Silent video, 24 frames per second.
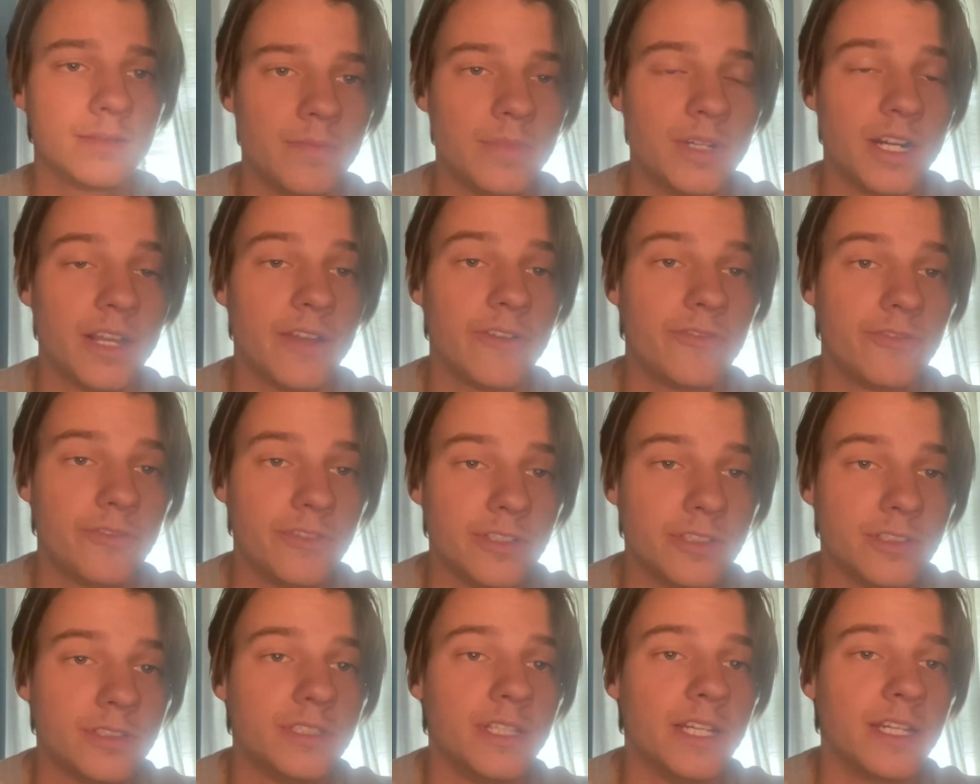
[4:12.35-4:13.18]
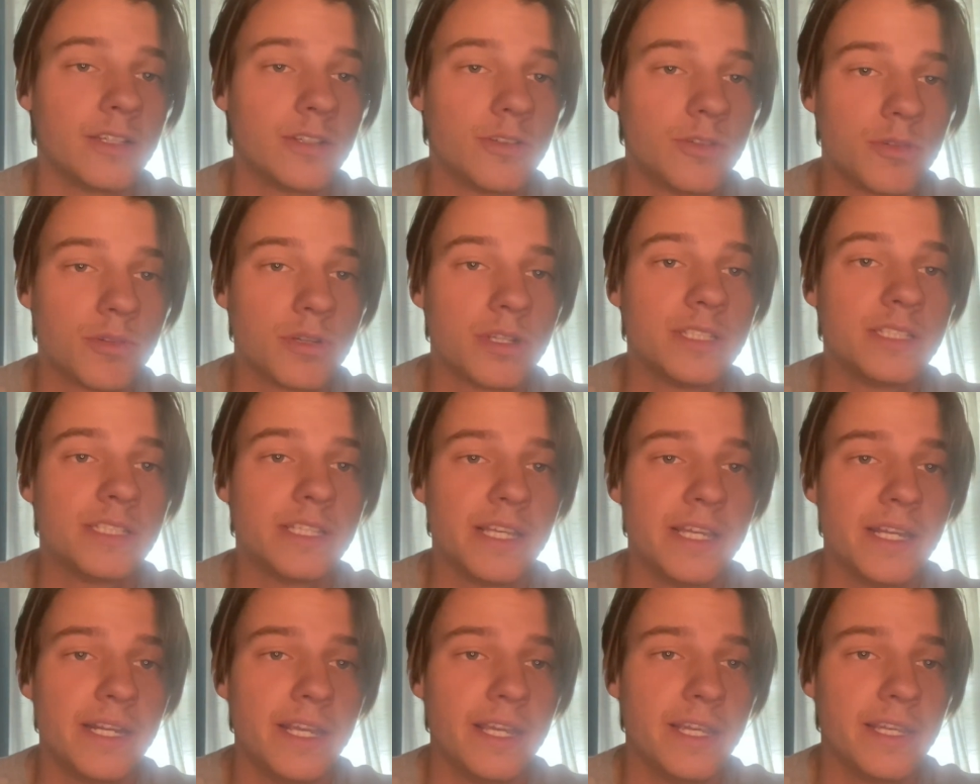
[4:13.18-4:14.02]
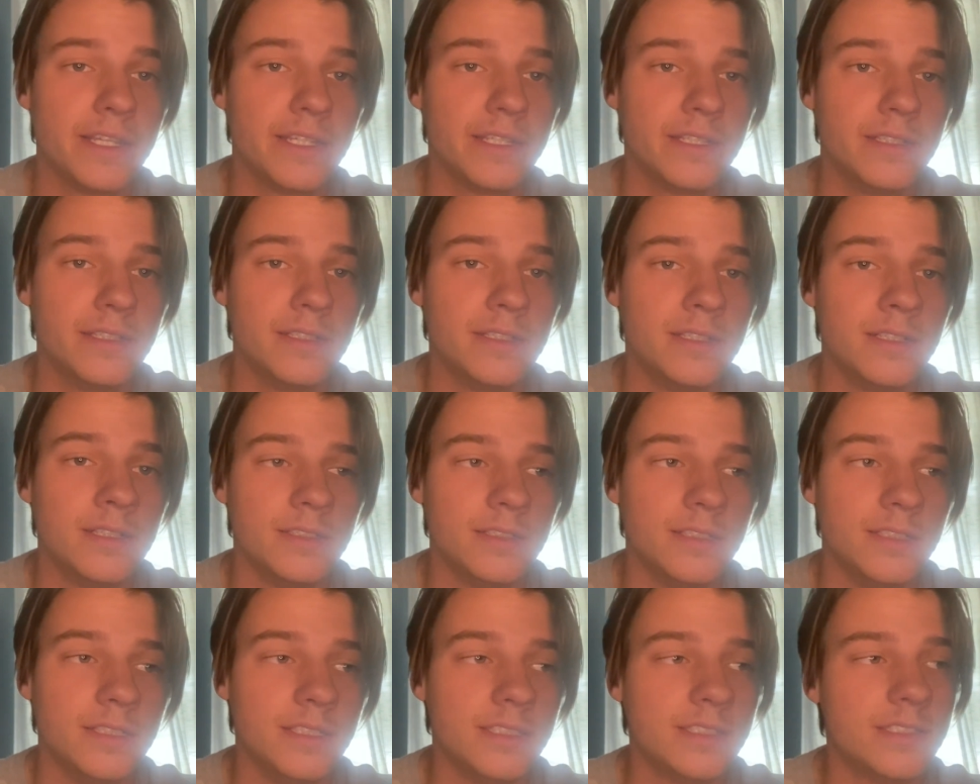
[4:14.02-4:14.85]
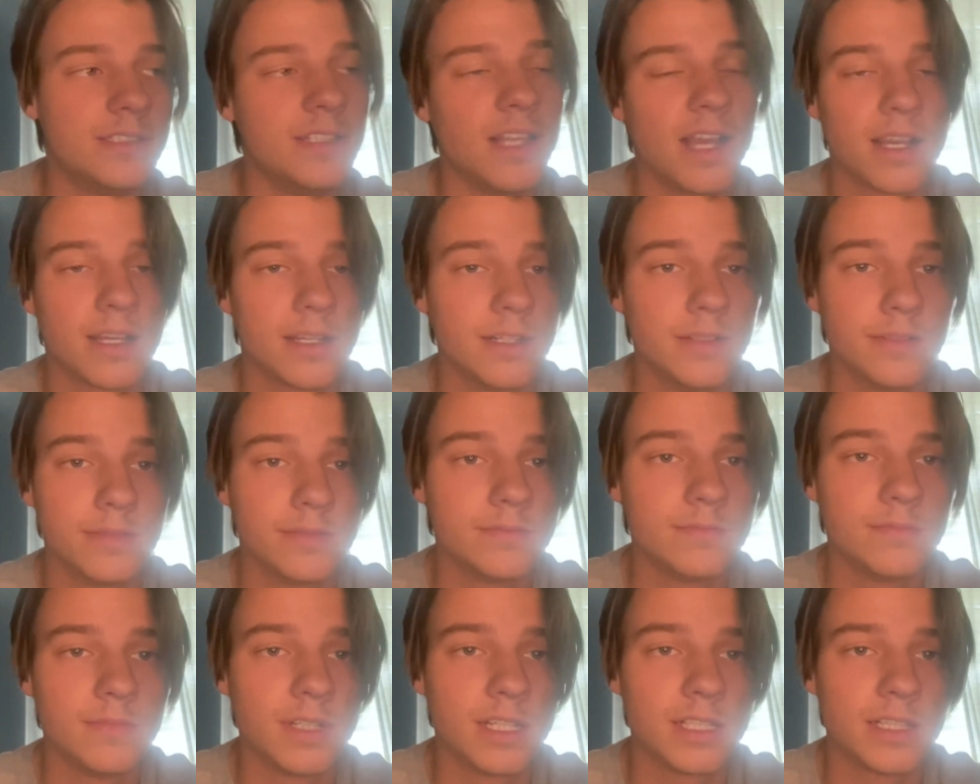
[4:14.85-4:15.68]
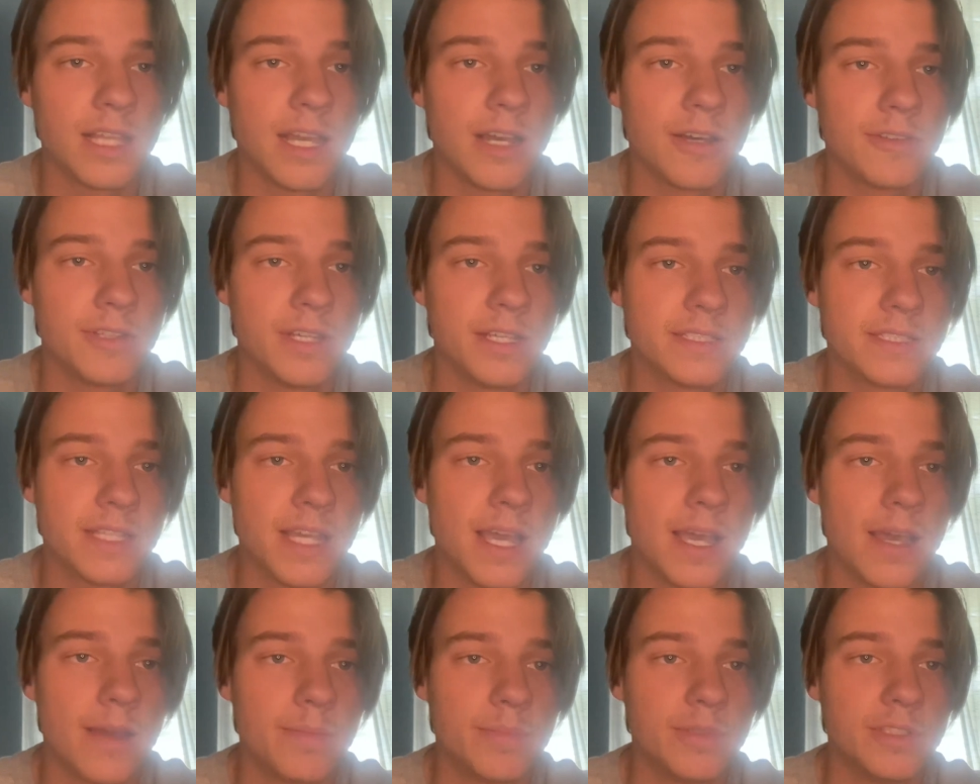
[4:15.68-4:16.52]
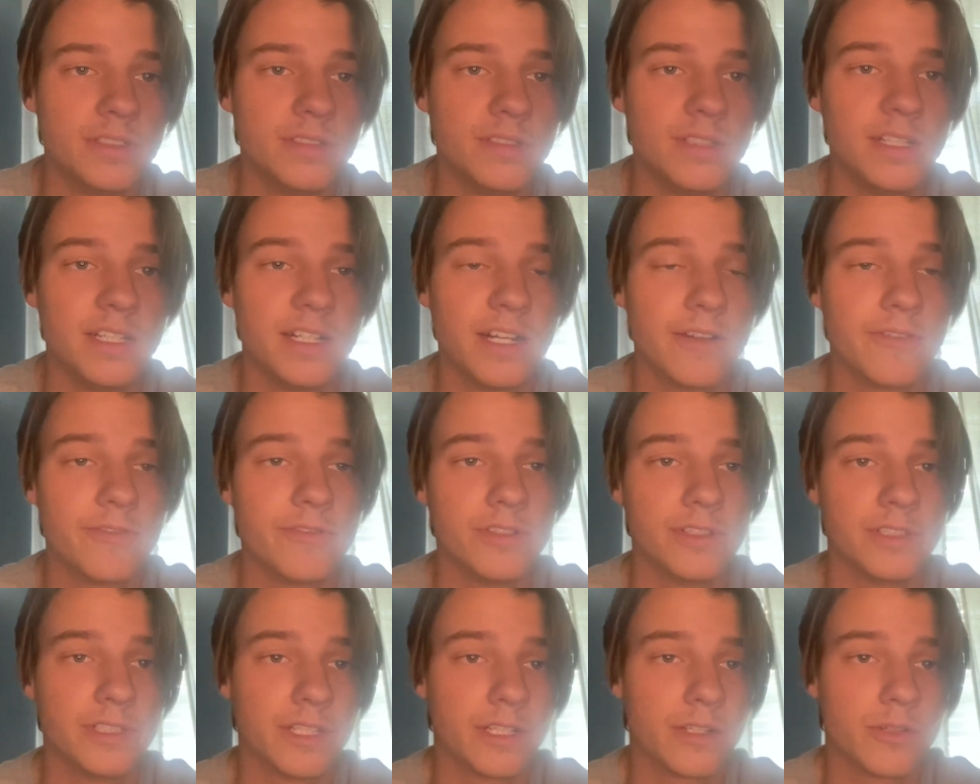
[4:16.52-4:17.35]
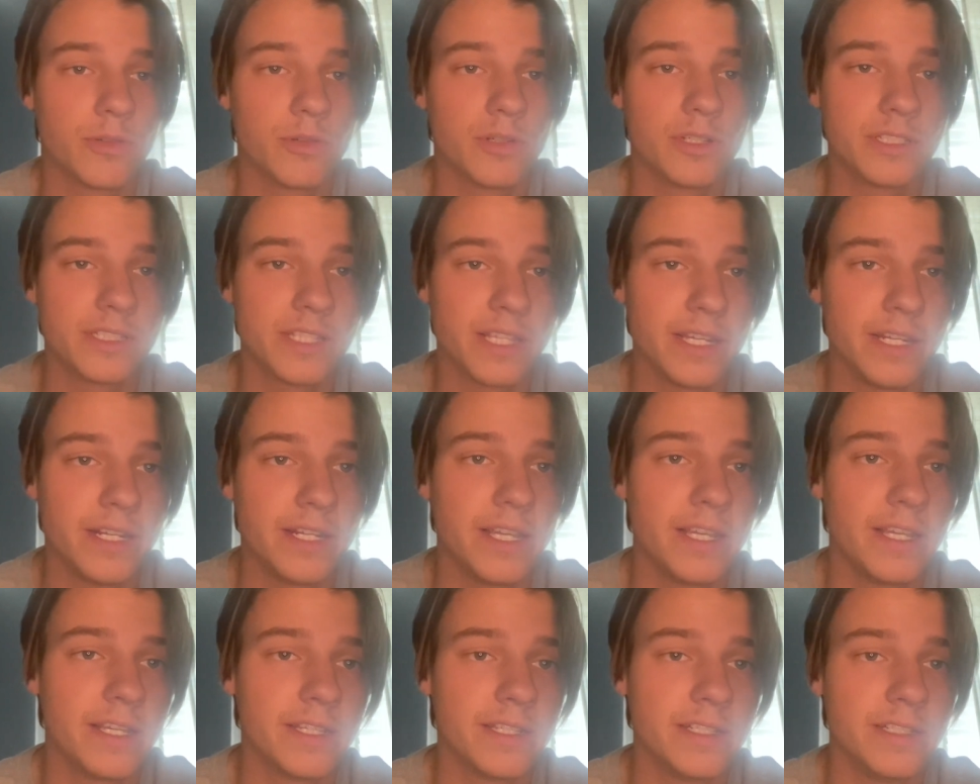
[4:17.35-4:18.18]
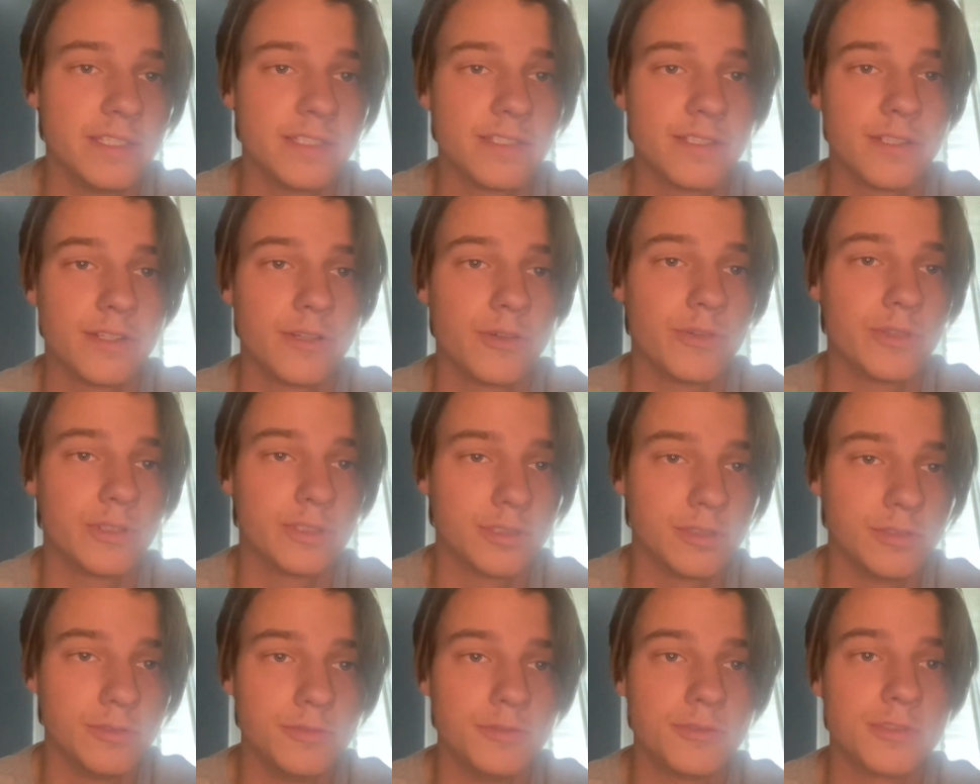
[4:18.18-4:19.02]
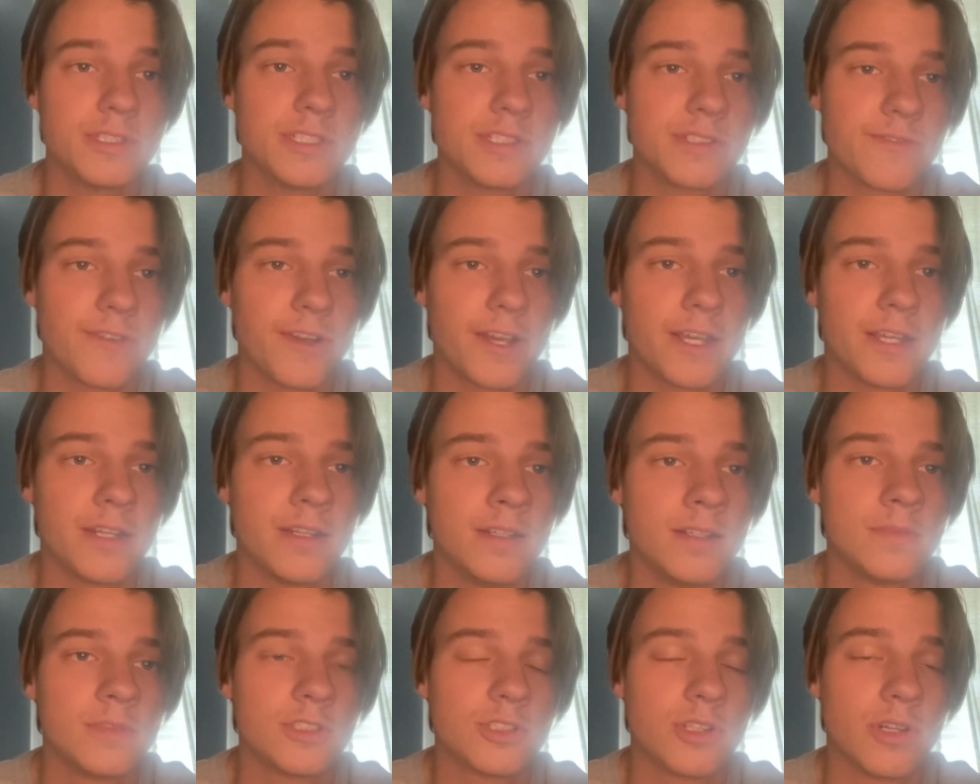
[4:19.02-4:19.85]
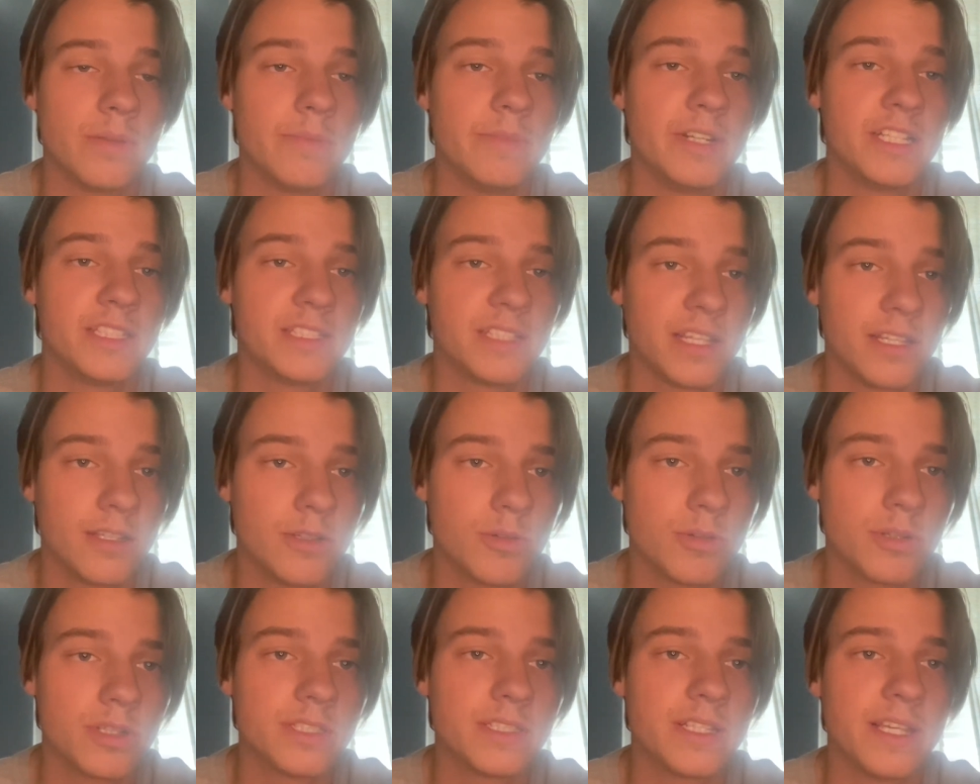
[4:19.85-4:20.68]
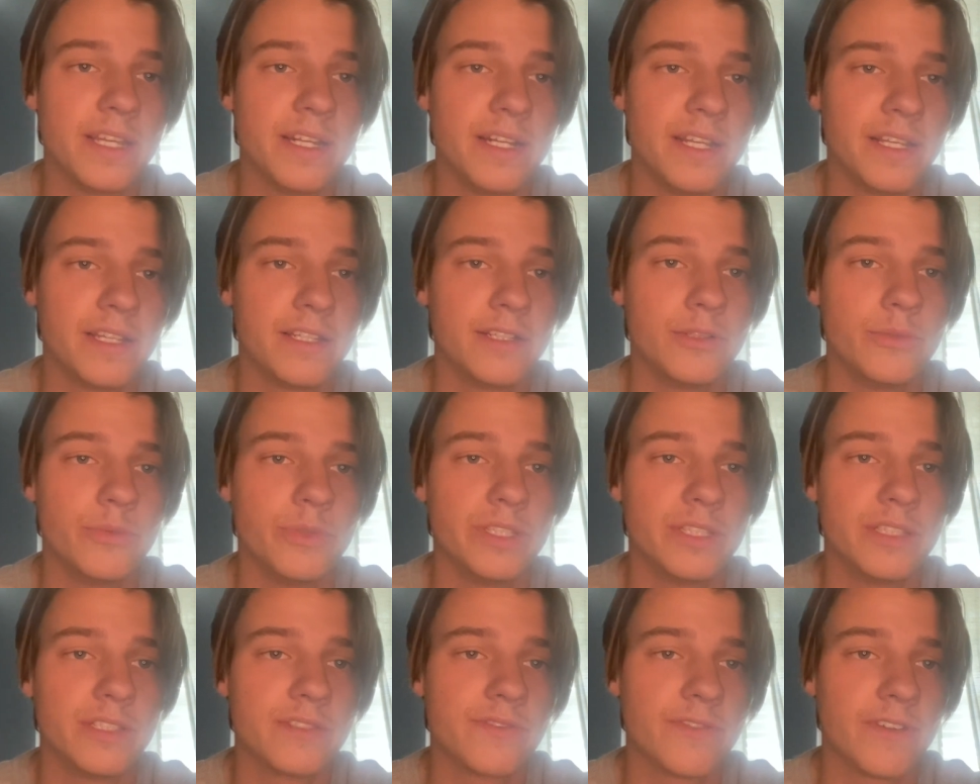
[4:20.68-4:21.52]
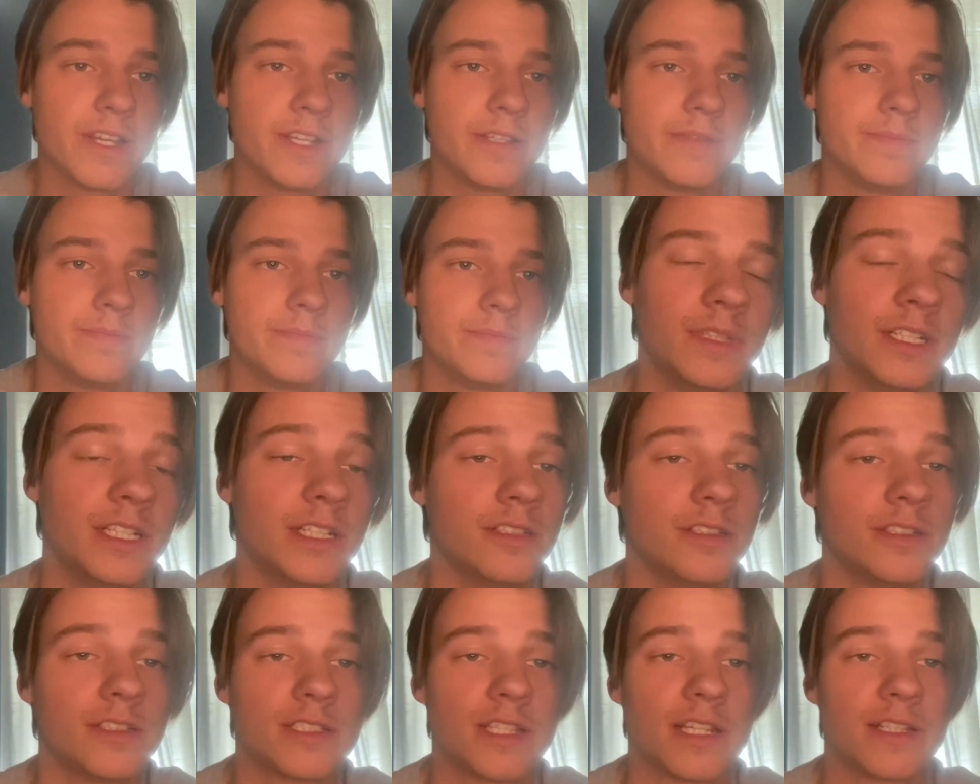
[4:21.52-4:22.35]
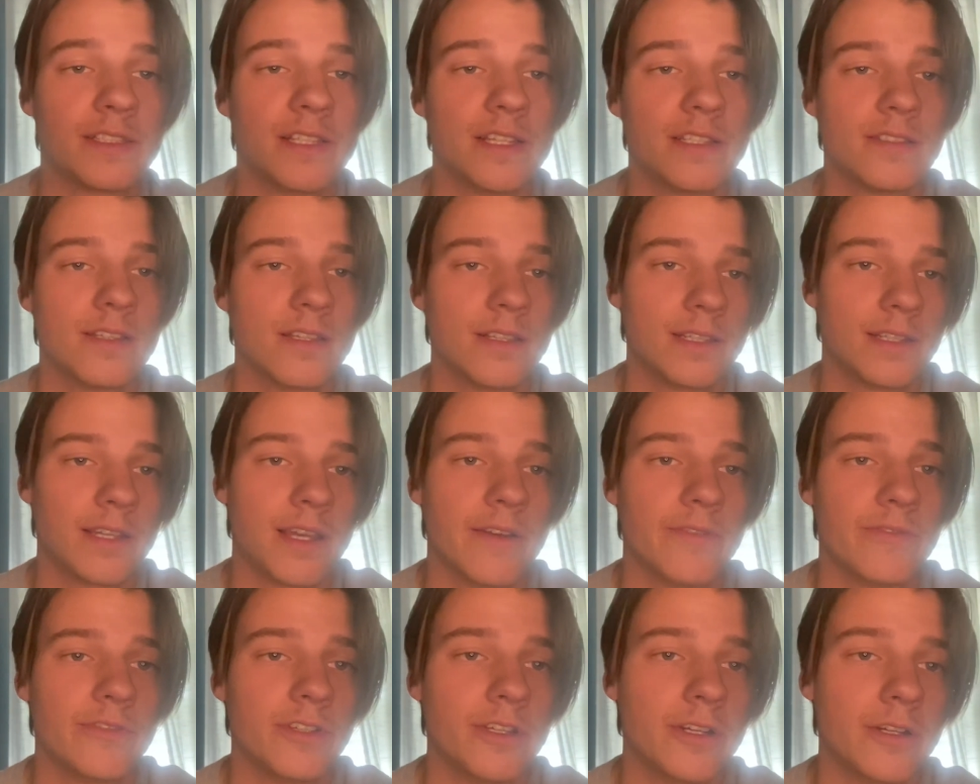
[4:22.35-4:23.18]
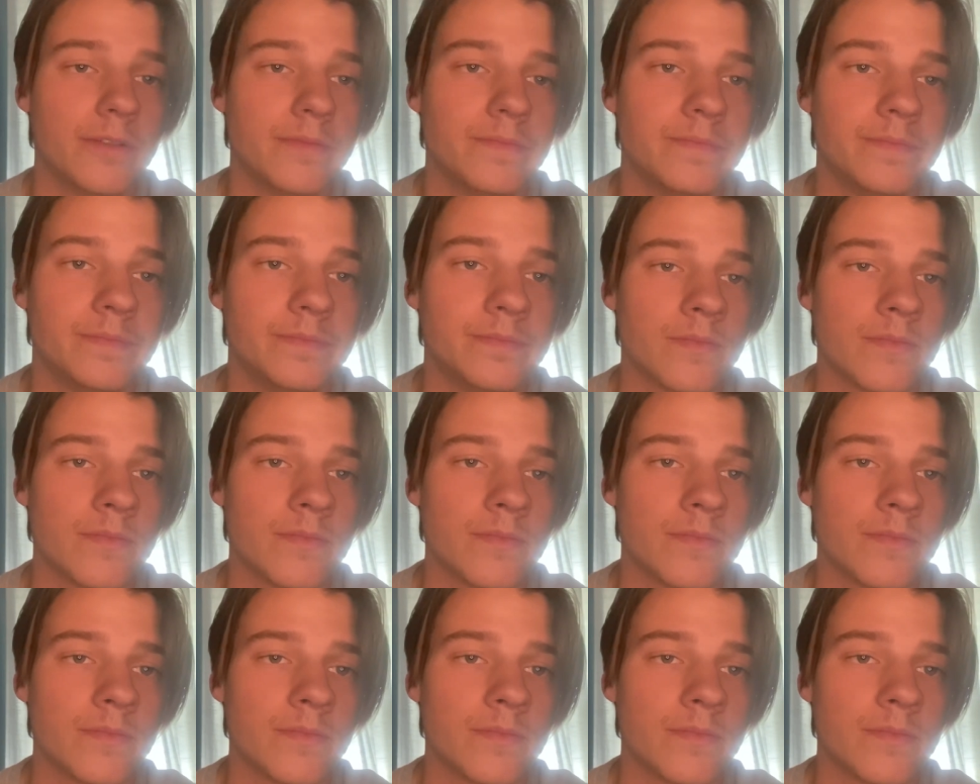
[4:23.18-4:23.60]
But I feel that Sandhagen is not going to allow that to happen. And I feel that Sandhagen isn't going to lose this fight. So I'm going to take Sandhagen to win this fight. And it looks like that's all I got for y'all.